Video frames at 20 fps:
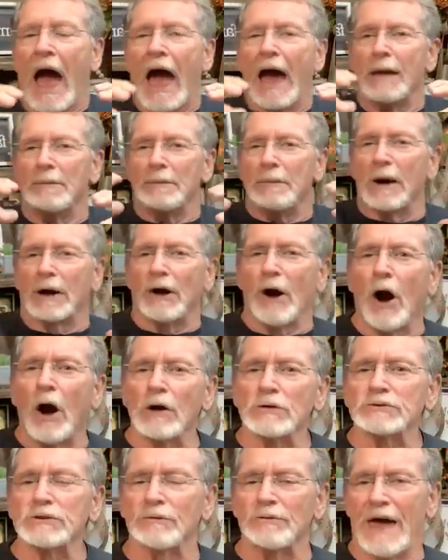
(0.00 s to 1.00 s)
And
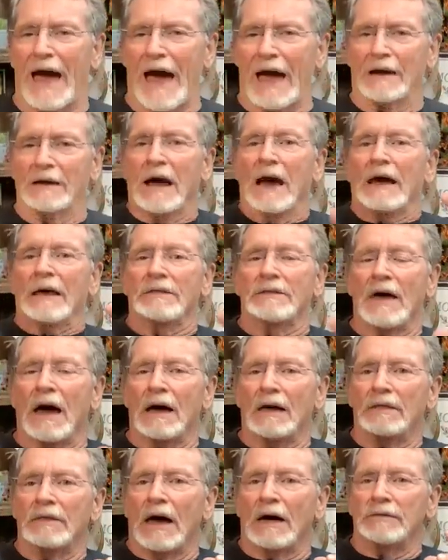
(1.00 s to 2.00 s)
because of that,
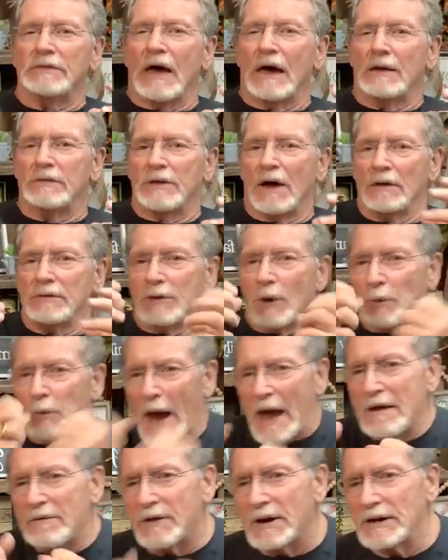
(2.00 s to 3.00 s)
that, that, that, that, the
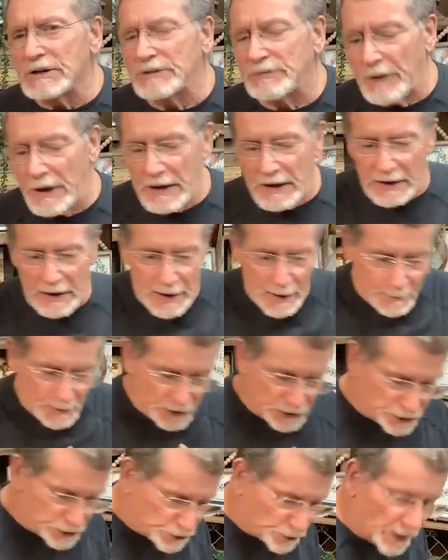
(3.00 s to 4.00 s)
raven is feeding him.
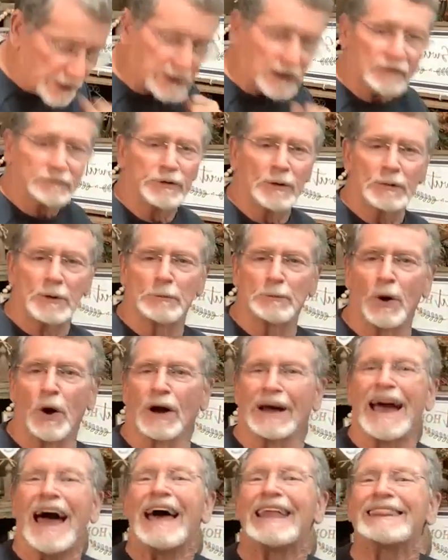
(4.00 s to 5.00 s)
He's drinking from the
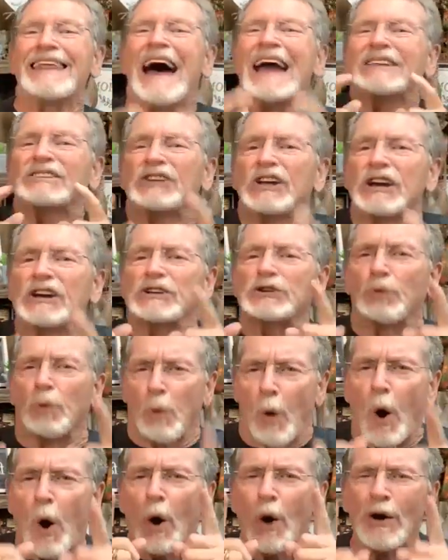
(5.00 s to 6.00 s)
brook. That's his
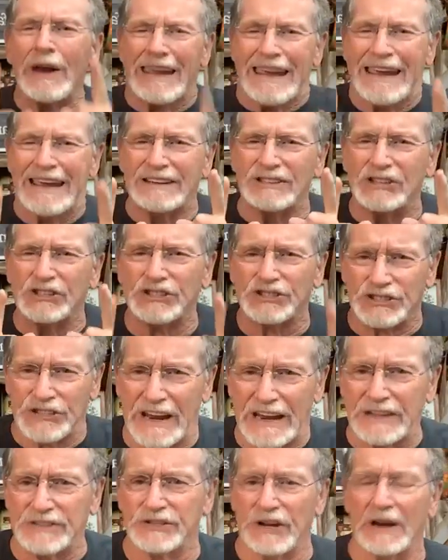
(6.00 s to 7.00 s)
word in
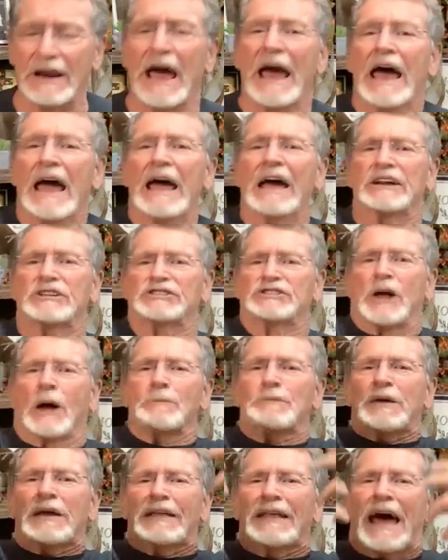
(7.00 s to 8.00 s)
season. It's
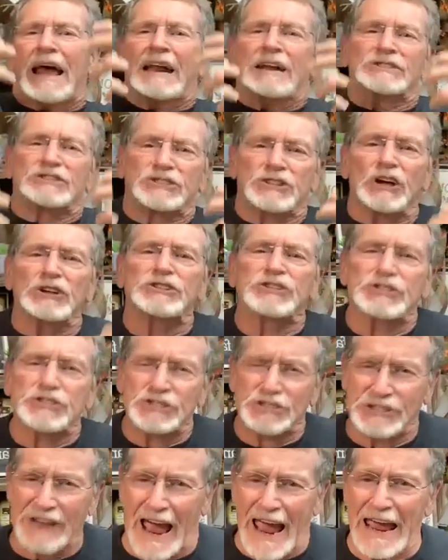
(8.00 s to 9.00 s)
something that is
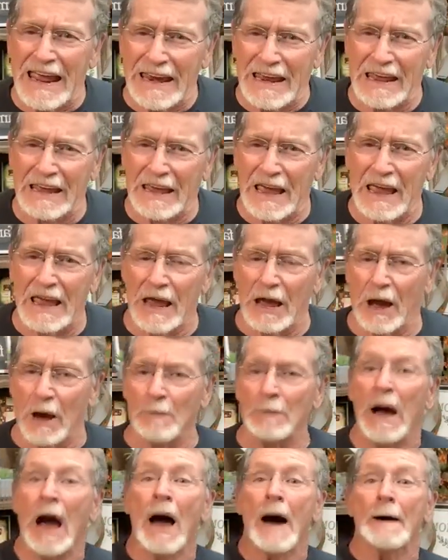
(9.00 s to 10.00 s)
sustaining
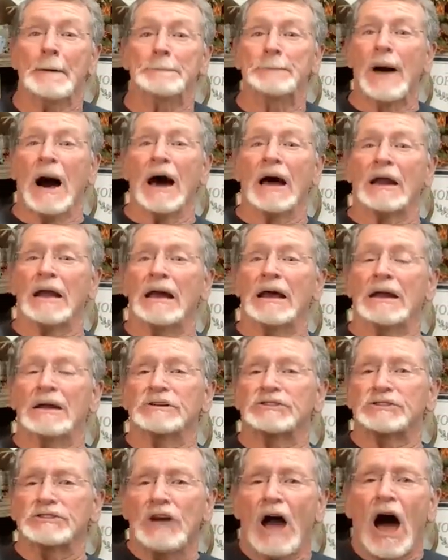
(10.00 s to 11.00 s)
him, but it
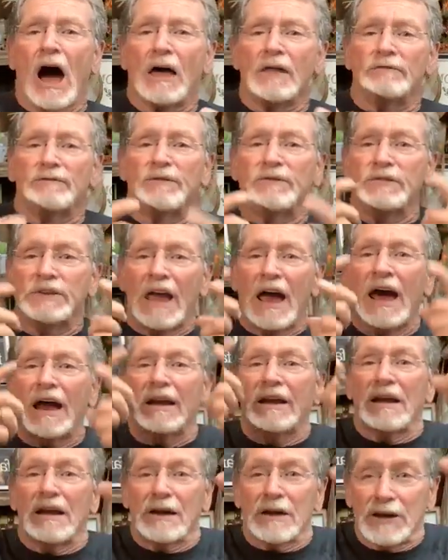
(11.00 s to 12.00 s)
is not
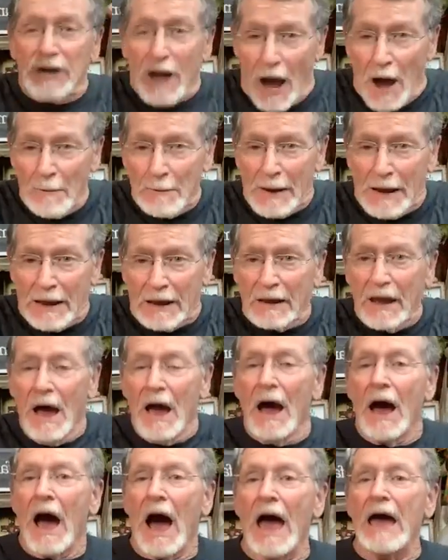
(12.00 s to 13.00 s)
yet coming
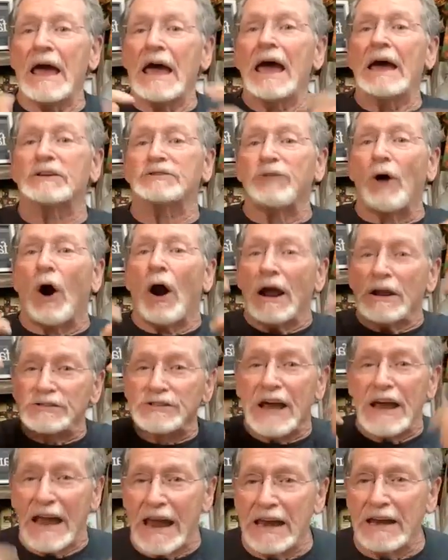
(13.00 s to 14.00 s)
as far
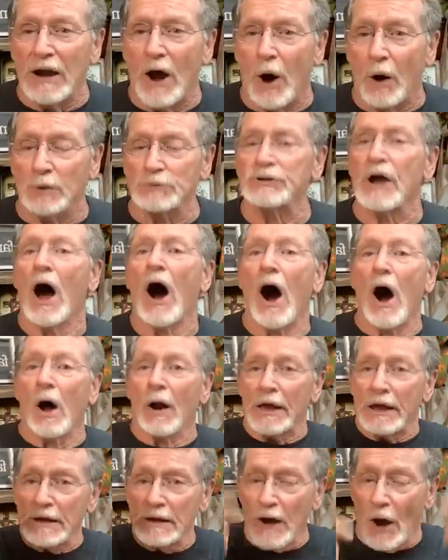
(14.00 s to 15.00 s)
as he knows.
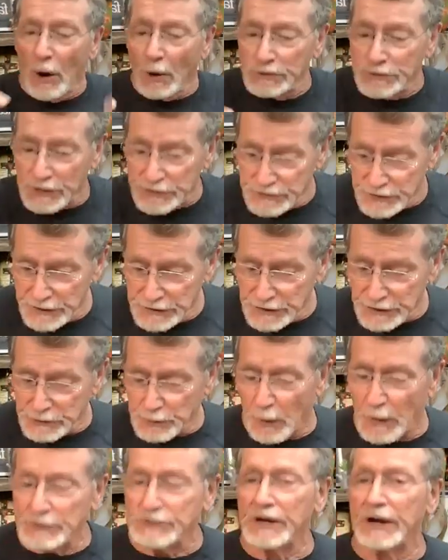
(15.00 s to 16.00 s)
All he knows is this is
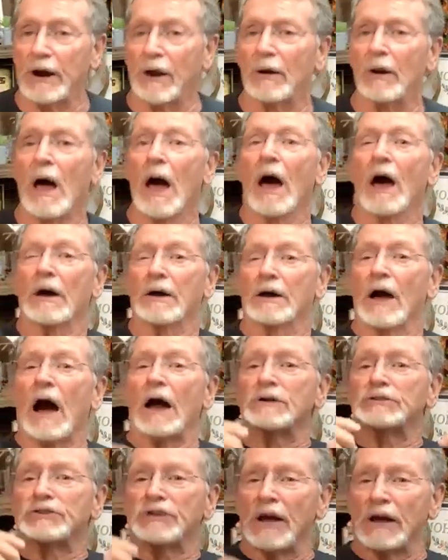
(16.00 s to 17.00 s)
what's here.
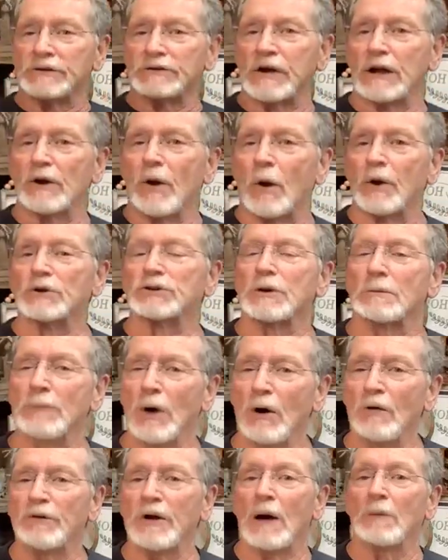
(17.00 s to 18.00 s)
God says in order to
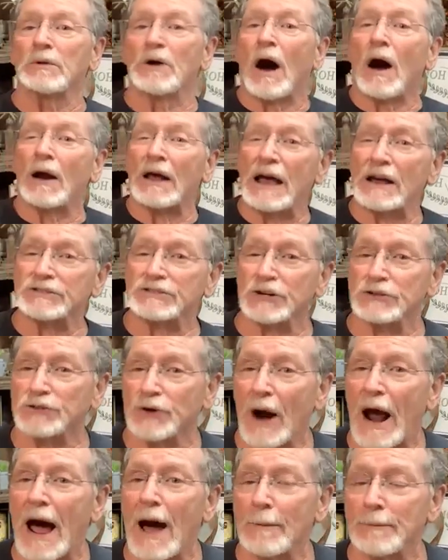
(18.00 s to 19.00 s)
move him, God has to
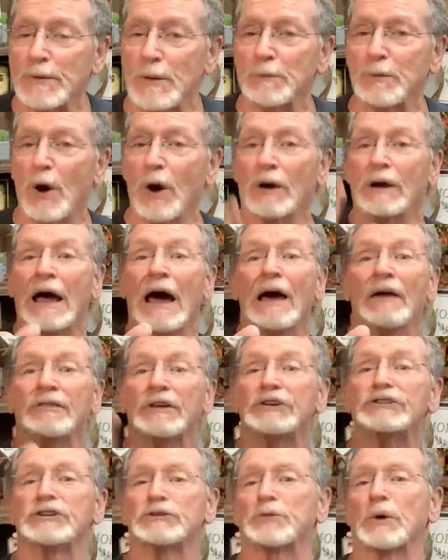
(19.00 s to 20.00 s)
dry up the brook.
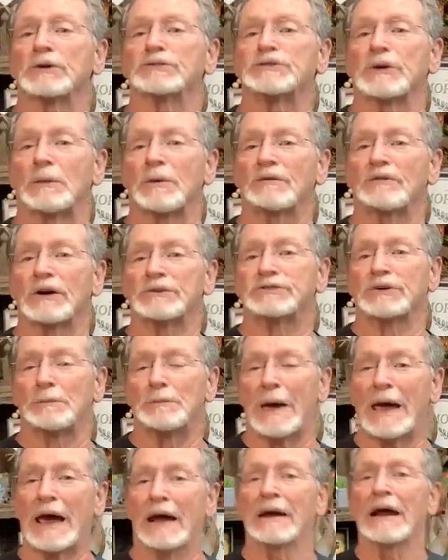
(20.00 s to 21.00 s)
This is where some of us
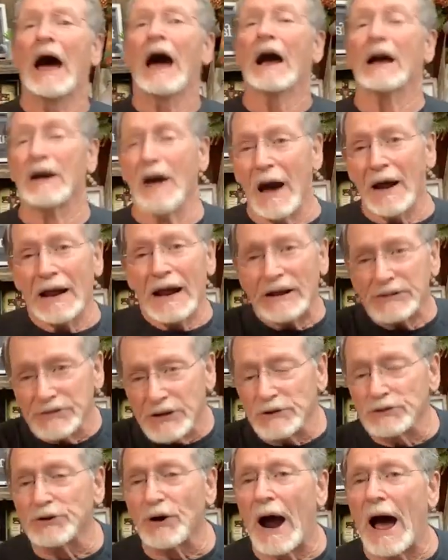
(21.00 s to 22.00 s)
have been. God has
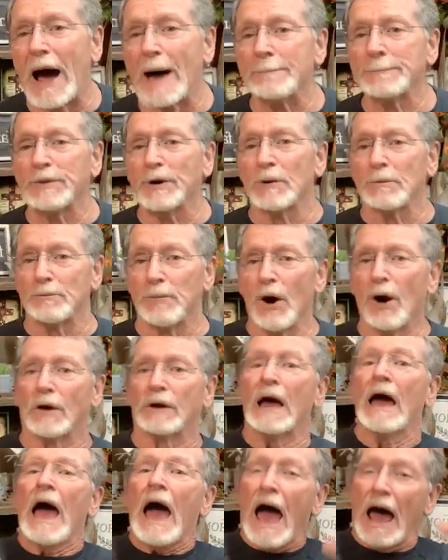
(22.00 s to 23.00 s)
to dry up your
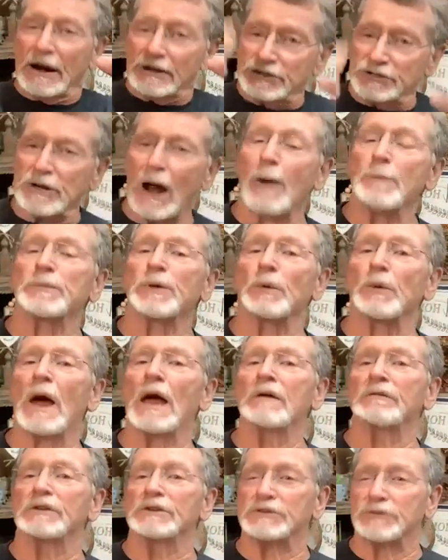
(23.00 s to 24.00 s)
brook and stop the
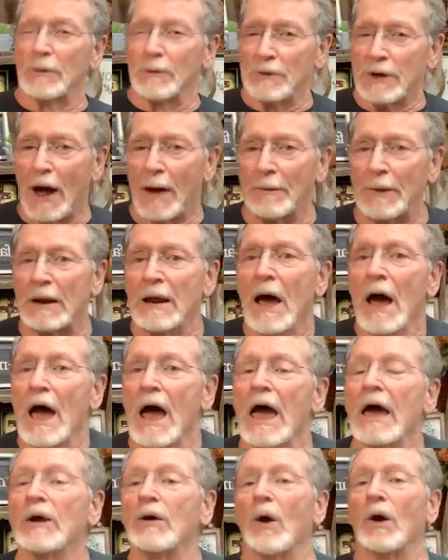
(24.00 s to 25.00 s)
ravens from coming
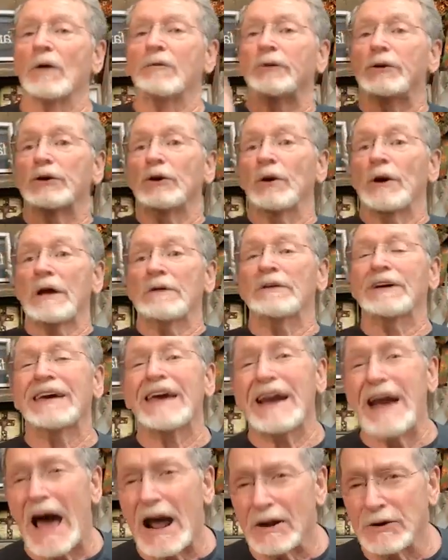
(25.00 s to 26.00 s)
in order for you to even
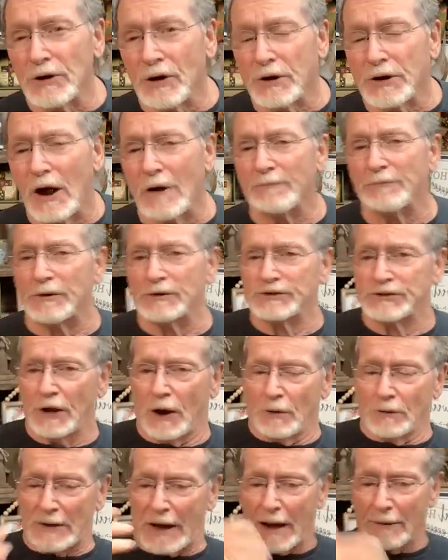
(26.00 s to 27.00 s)
get out of your comfort
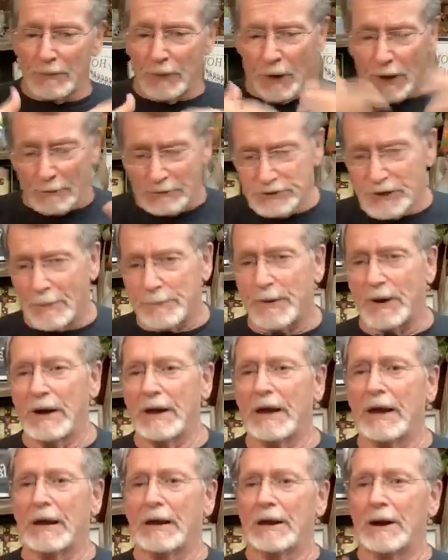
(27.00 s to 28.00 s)
zone. I know I'm jumping
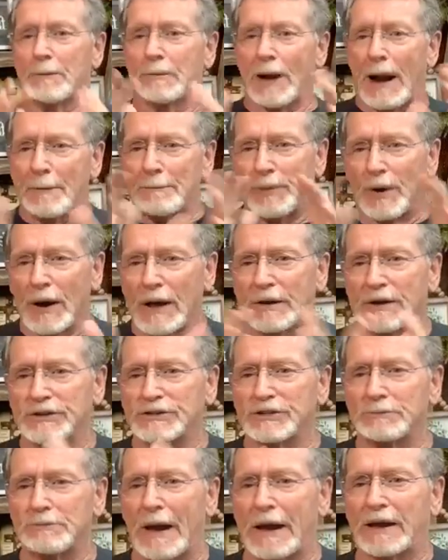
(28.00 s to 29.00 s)
ahead here, but I'm praying
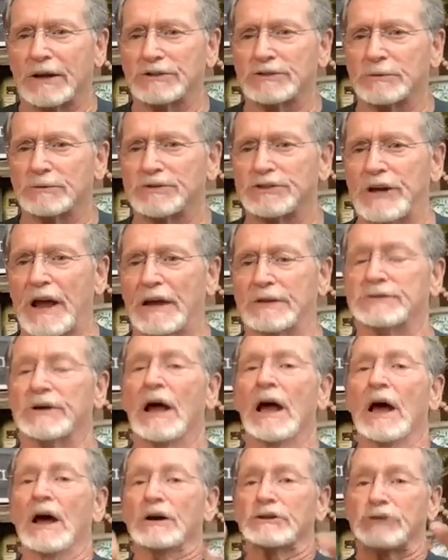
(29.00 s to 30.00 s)
this is making some sense.
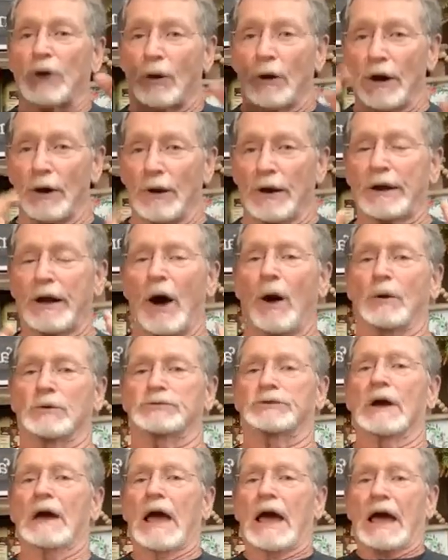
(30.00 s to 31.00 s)
So here he
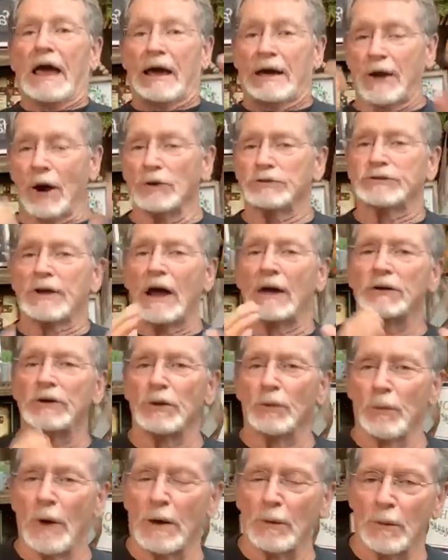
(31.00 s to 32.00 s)
goes. He goes down
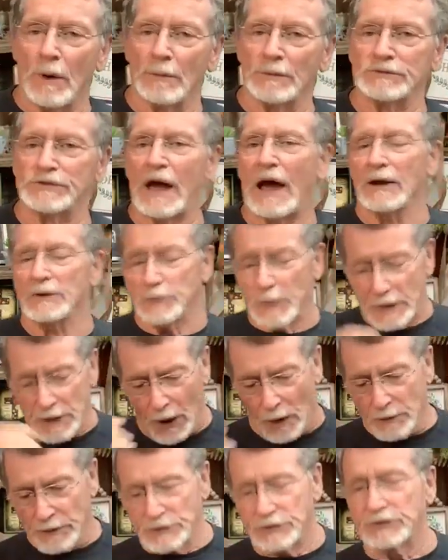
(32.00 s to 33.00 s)
to the widow woman's house. We
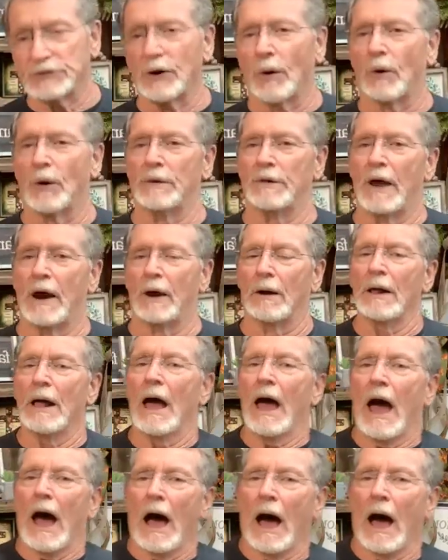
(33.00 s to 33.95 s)
know the story there.